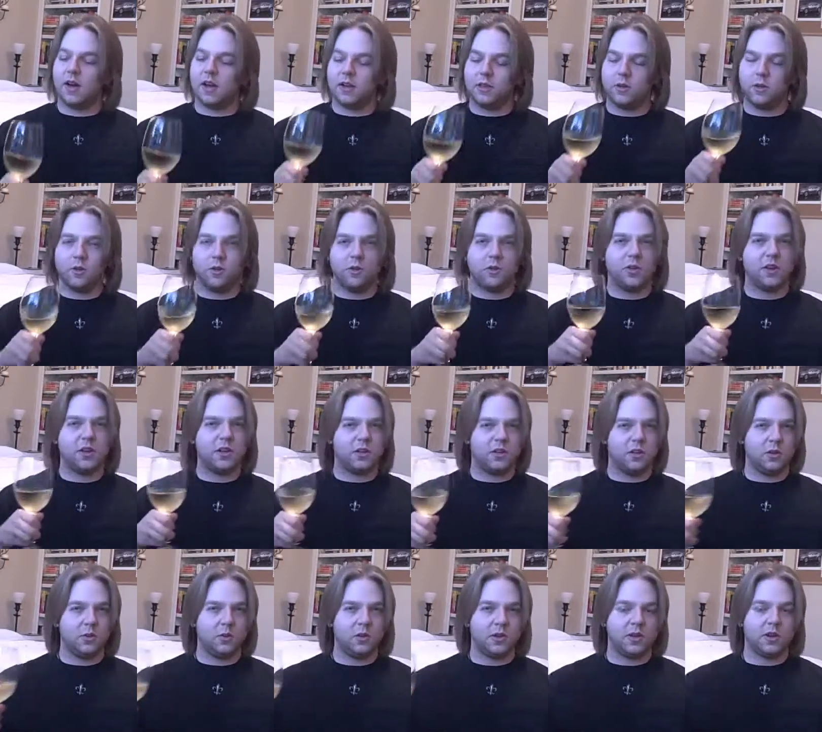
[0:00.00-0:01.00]
You
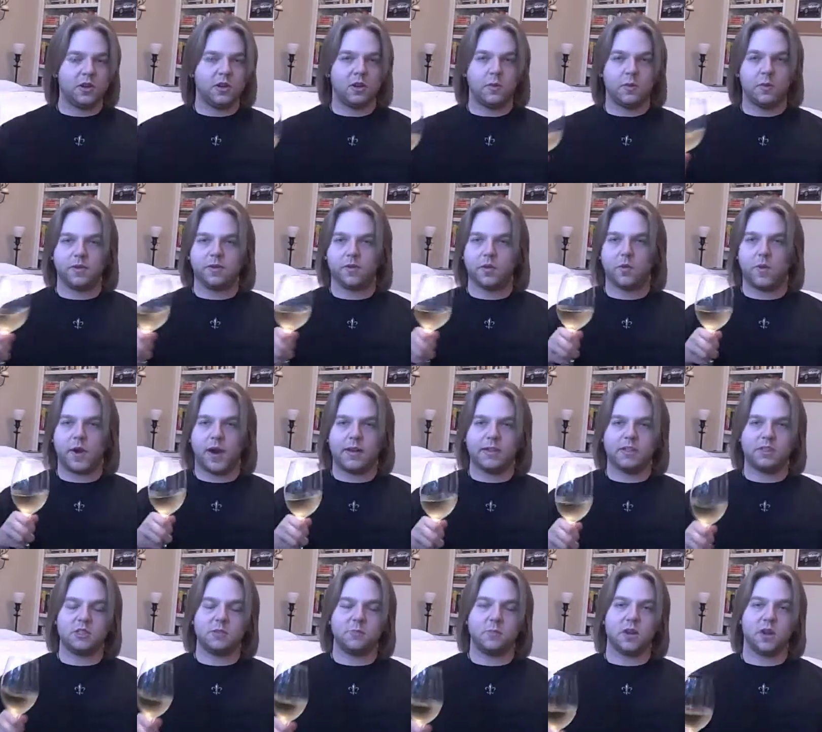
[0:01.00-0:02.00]
do get a little bit of a
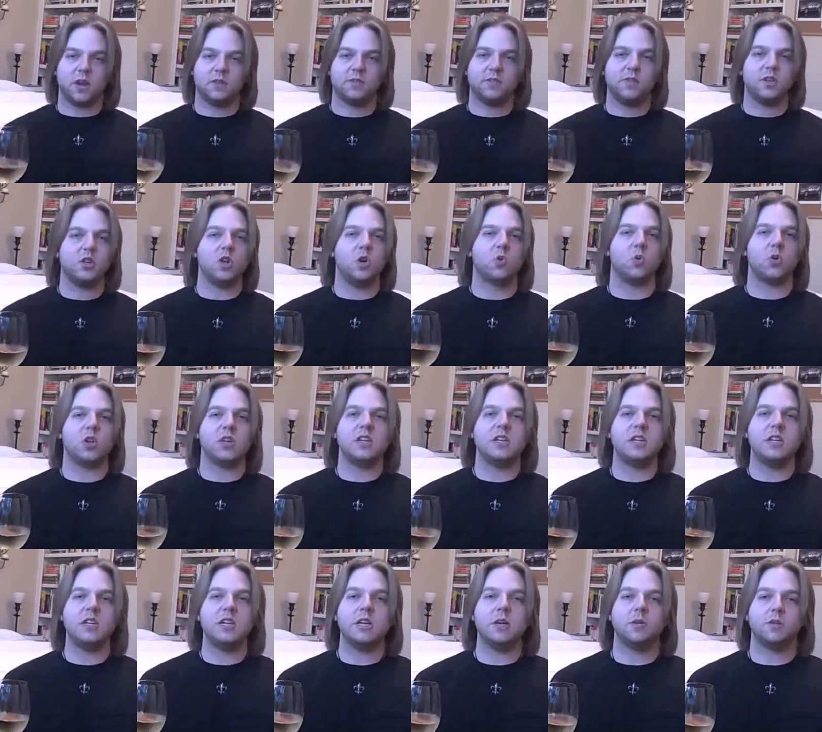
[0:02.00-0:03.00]
grassy smell off of it. Nowhere
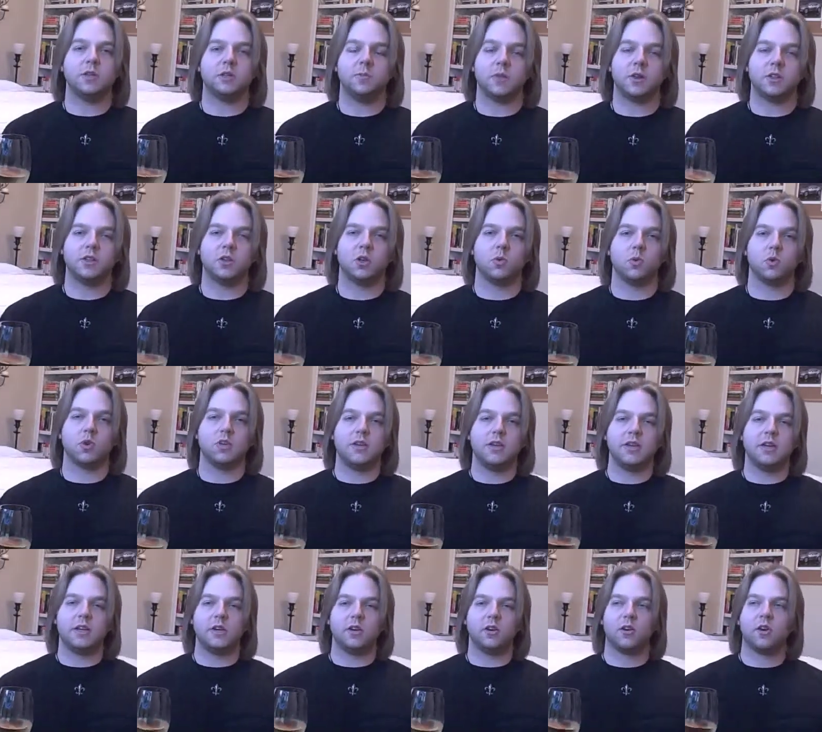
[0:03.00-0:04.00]
near as much. Nowhere
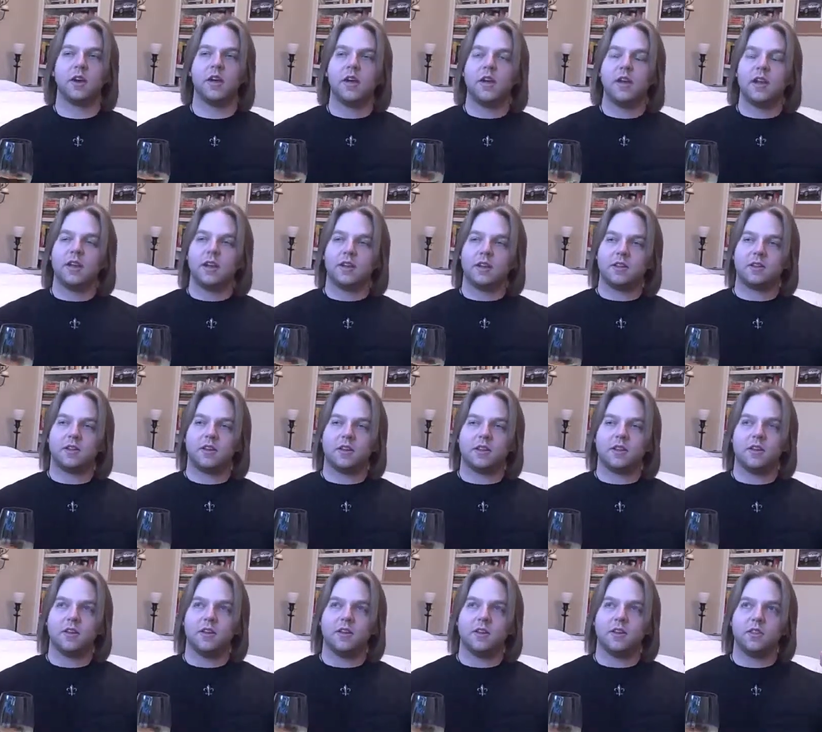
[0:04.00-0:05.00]
near
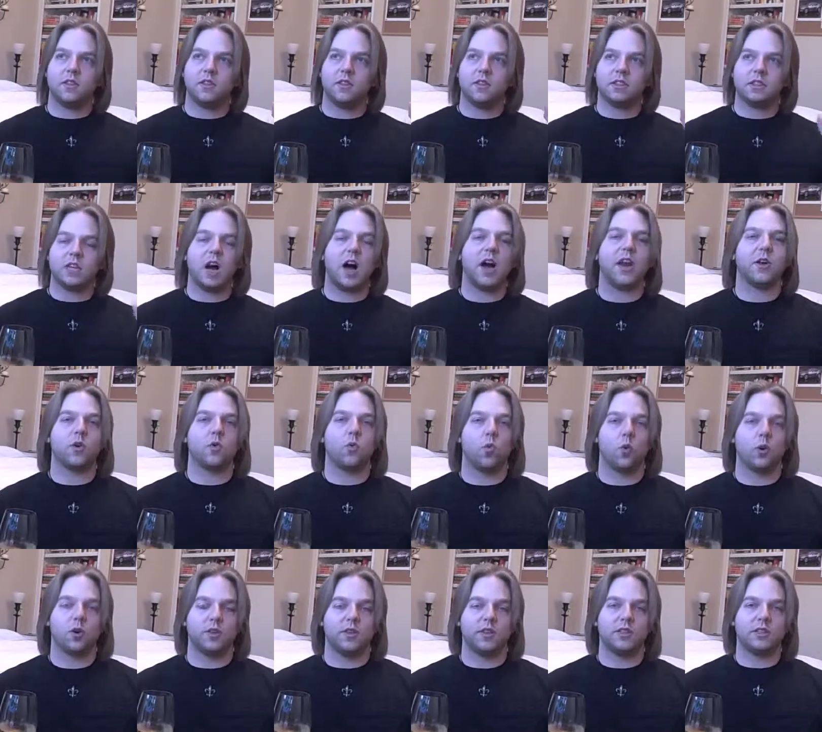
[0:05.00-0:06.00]
like the tonic
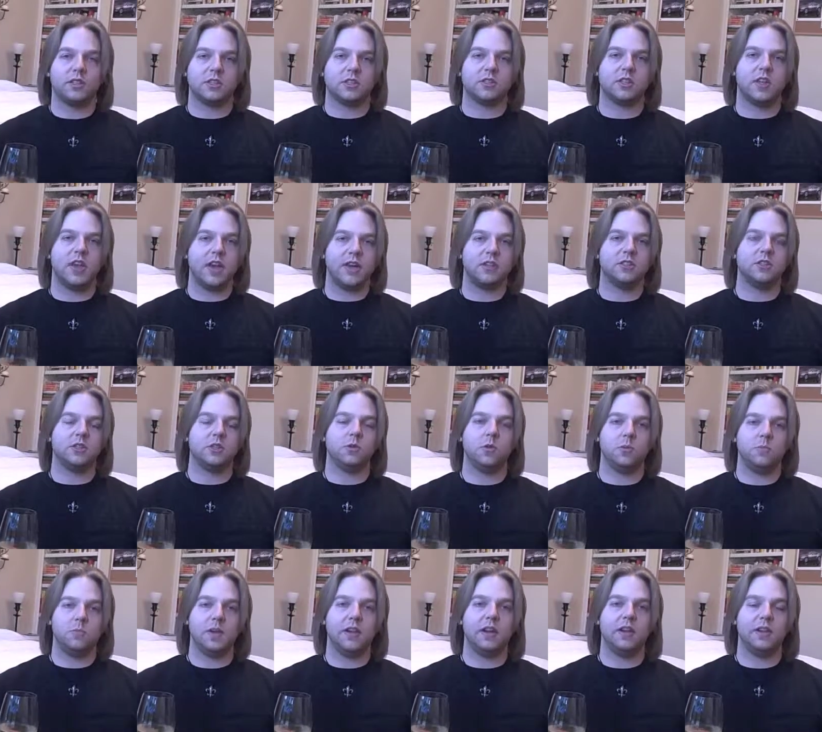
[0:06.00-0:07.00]
water that just hits you
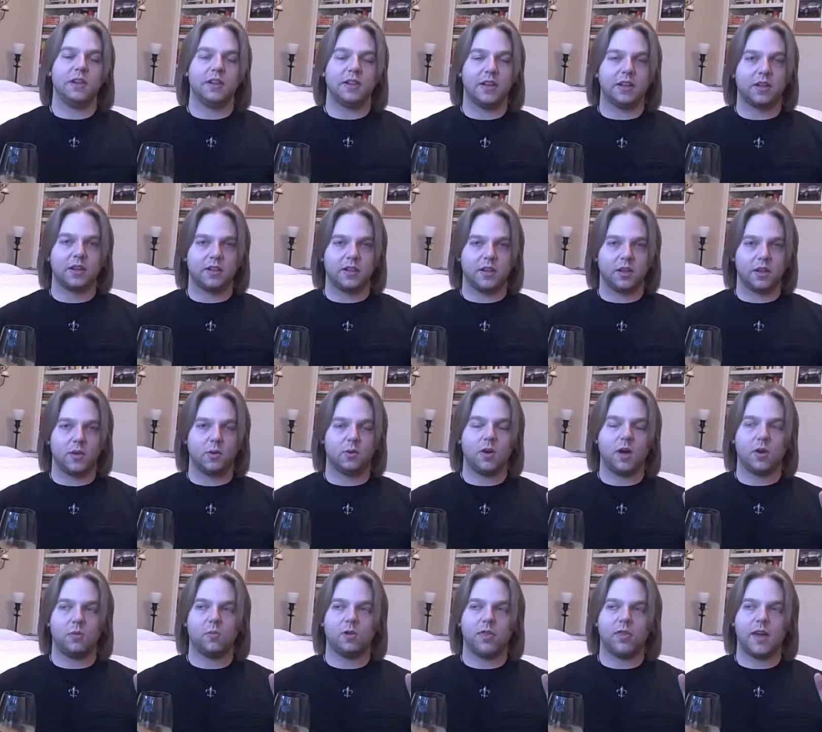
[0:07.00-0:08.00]
immediately, like you
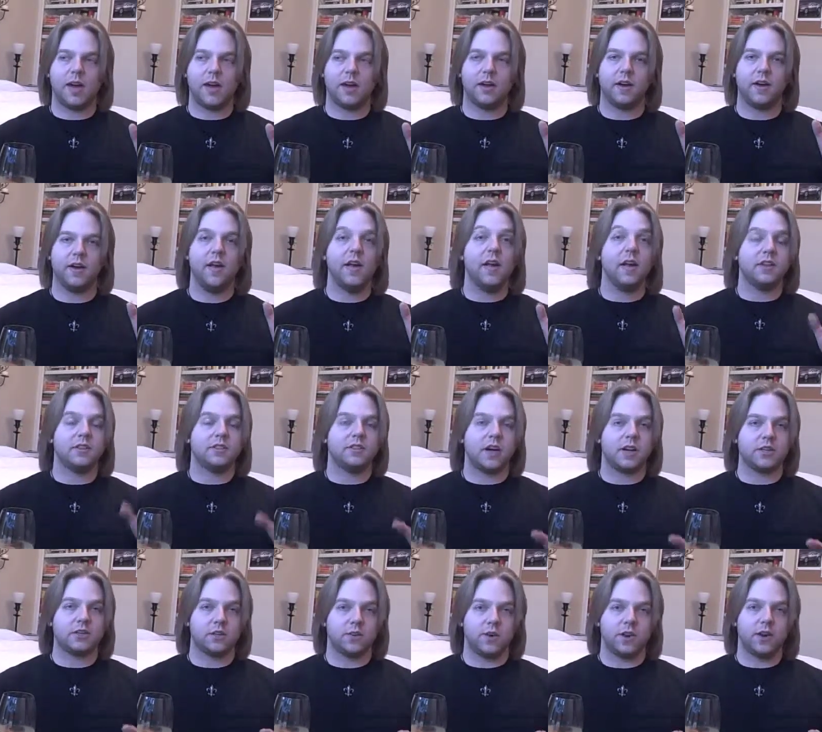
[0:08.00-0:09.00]
got with that
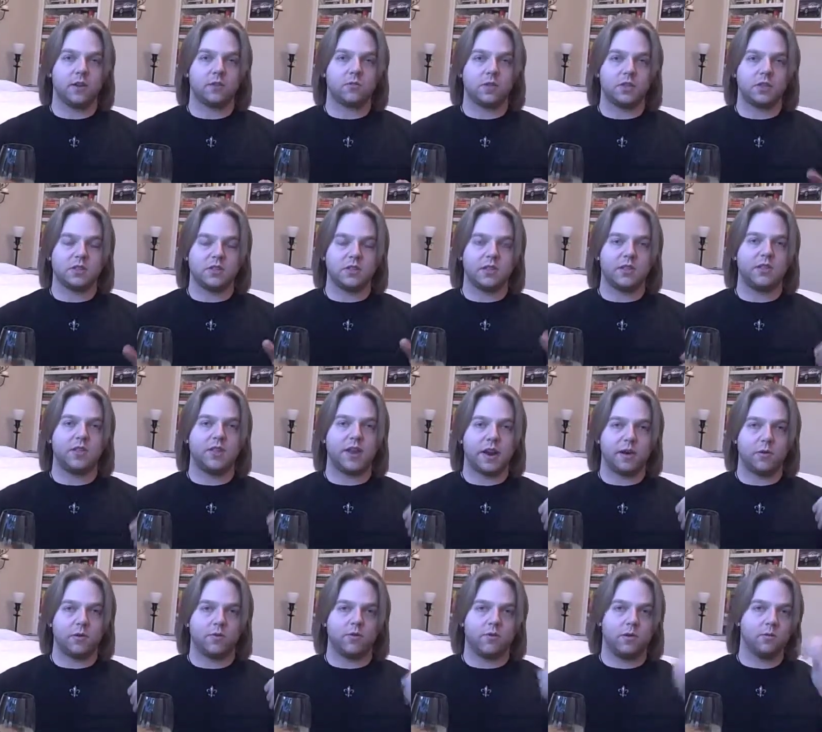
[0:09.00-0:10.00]
Dr. L Riesling that I
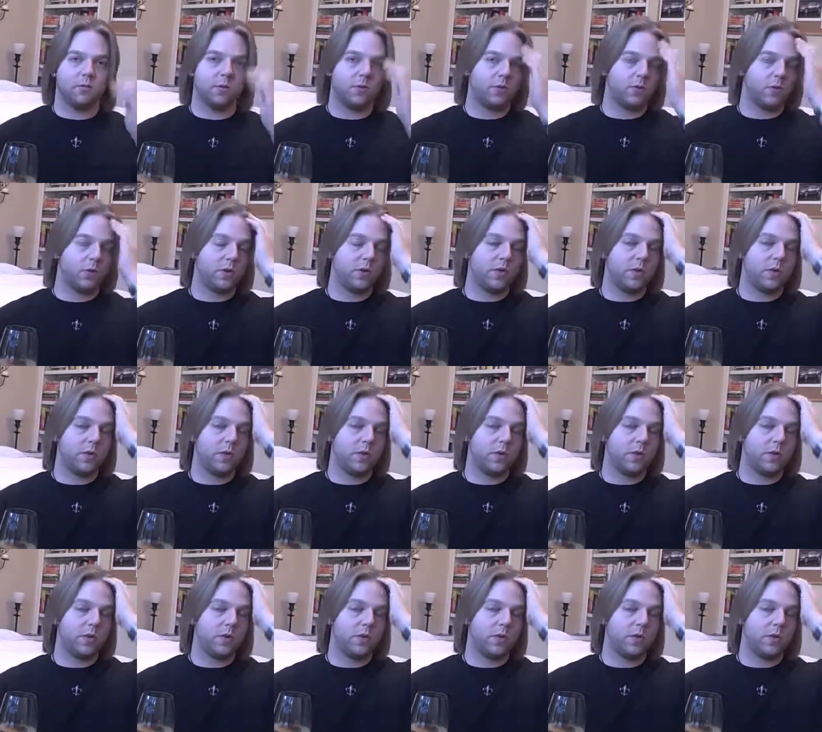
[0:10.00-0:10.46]
reviewed before.